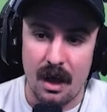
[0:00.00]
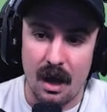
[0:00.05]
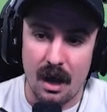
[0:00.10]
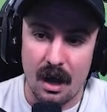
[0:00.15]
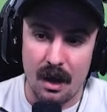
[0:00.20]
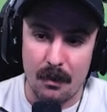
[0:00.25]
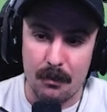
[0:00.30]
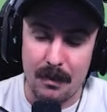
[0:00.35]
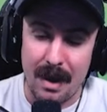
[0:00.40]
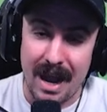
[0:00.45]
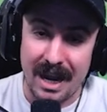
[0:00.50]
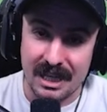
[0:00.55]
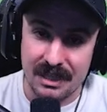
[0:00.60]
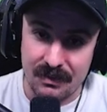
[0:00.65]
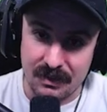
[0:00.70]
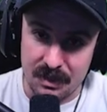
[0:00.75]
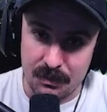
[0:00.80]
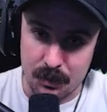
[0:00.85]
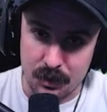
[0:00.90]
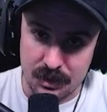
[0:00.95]
Max
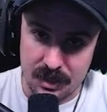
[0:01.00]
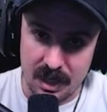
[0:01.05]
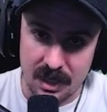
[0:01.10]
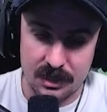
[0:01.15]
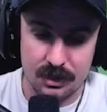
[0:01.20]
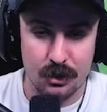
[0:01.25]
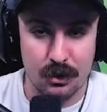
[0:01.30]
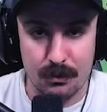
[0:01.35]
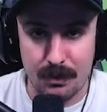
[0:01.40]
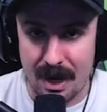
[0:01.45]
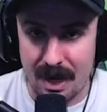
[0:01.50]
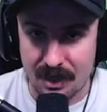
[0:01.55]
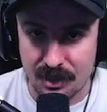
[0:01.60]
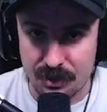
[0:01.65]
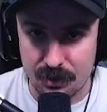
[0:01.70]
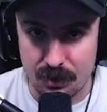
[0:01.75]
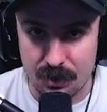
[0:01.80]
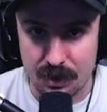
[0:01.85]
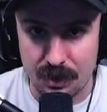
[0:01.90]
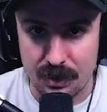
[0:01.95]
50%. So the max
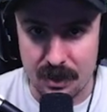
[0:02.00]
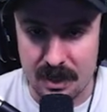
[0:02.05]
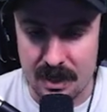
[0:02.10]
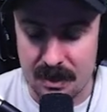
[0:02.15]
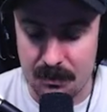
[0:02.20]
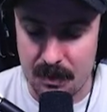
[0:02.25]
you're going to